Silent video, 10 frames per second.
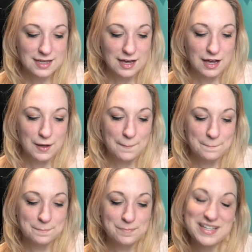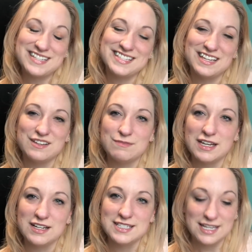um, because they, they
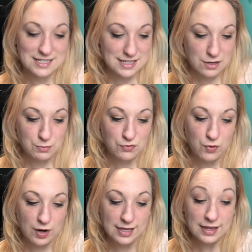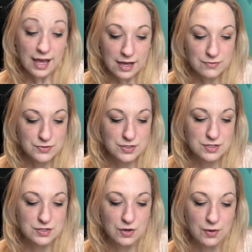got taken down before I left.
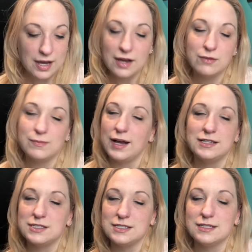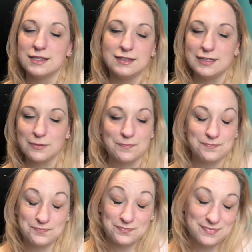So I, I, I, didn't, you know,
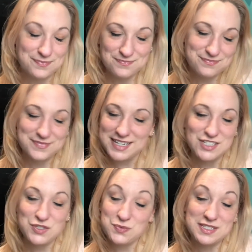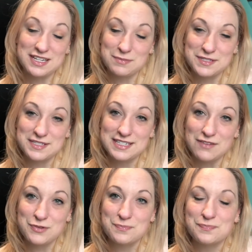I just wasn't able to save
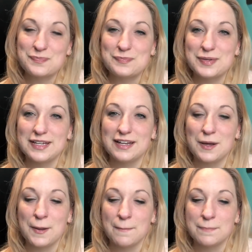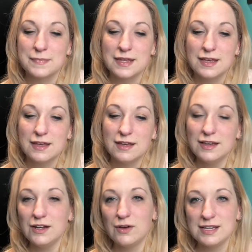them. But, um,
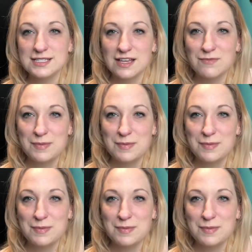you know, I still have my